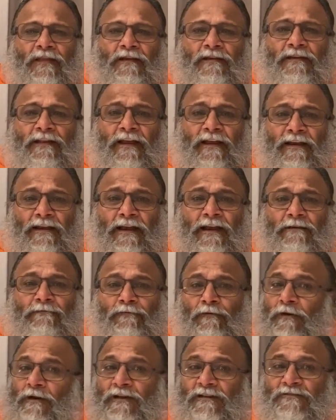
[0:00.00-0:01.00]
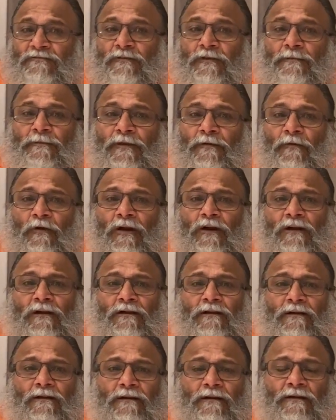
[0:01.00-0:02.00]
Day and night for us will be what?
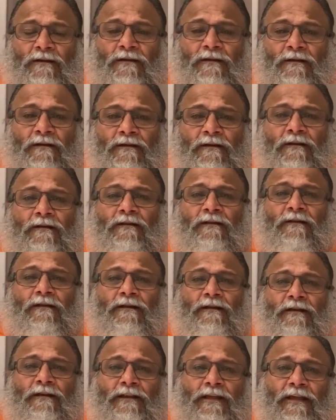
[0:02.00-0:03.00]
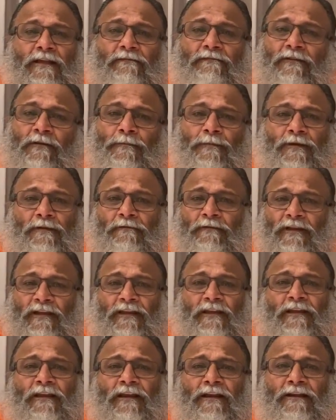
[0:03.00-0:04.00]
Day will be
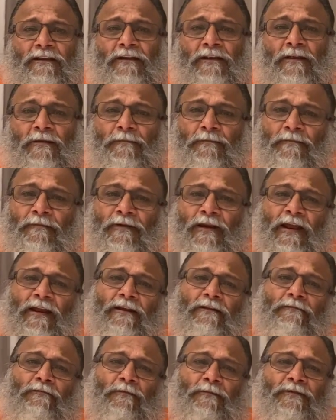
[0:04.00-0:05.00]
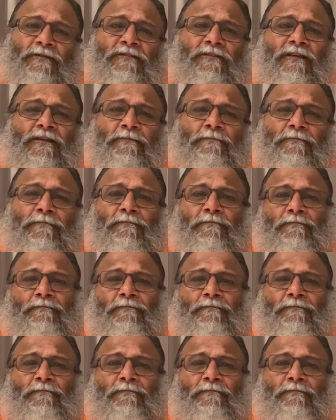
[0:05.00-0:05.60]
waking and dream, night will be sleep.